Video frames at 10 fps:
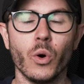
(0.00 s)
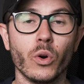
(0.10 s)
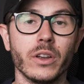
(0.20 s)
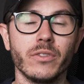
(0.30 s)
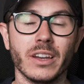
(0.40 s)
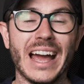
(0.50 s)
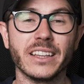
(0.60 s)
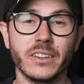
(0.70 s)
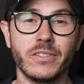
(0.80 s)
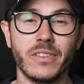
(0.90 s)
or if you
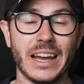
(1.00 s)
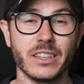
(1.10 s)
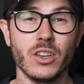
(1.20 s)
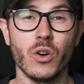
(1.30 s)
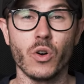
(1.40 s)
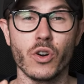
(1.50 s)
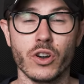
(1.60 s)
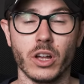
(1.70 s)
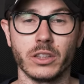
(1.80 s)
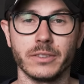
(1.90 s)
like the effect or
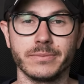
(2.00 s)
not.